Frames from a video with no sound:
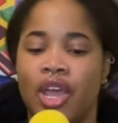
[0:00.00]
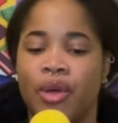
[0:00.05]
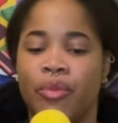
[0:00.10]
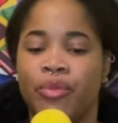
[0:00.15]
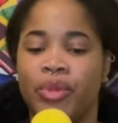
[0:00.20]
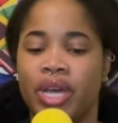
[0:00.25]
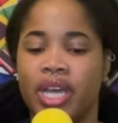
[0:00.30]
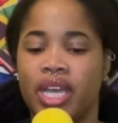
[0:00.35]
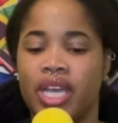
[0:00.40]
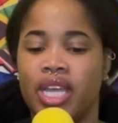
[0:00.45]

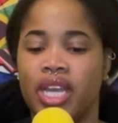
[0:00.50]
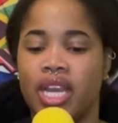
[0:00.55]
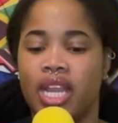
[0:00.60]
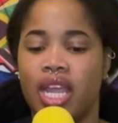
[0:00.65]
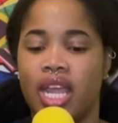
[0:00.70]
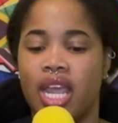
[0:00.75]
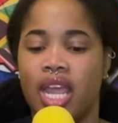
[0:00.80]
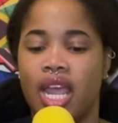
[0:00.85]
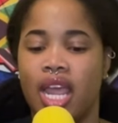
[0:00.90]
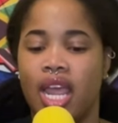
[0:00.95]
But
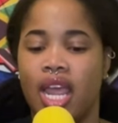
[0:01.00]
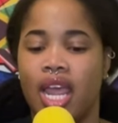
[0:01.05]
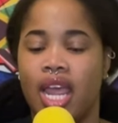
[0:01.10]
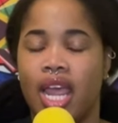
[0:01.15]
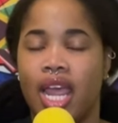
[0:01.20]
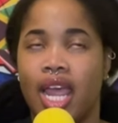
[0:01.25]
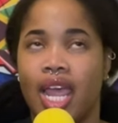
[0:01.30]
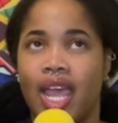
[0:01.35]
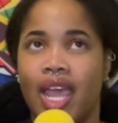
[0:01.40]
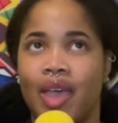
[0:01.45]

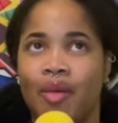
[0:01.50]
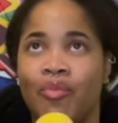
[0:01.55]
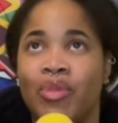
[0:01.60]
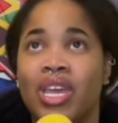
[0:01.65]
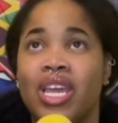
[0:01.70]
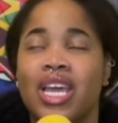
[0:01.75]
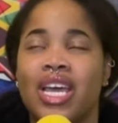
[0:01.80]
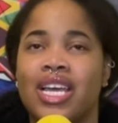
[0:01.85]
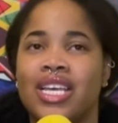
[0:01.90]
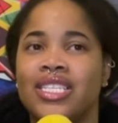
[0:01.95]

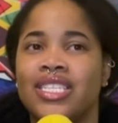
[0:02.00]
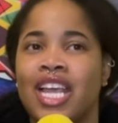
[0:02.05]
because